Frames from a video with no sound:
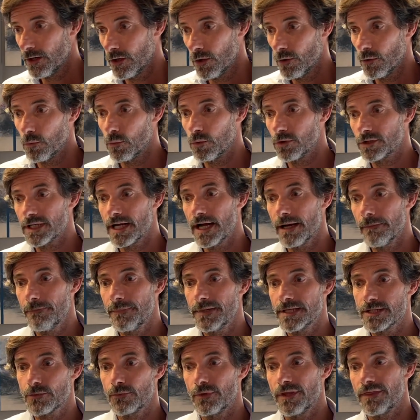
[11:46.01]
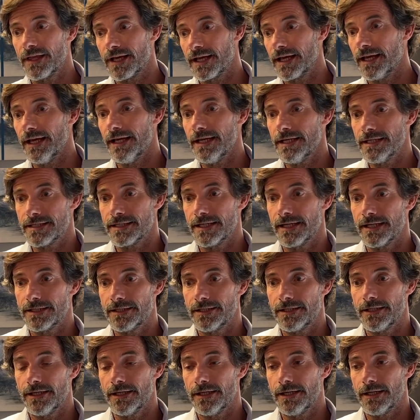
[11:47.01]
What happens with the case
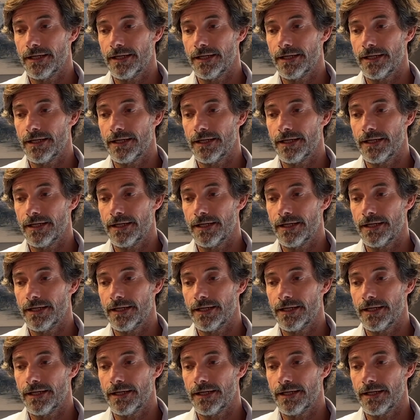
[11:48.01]
that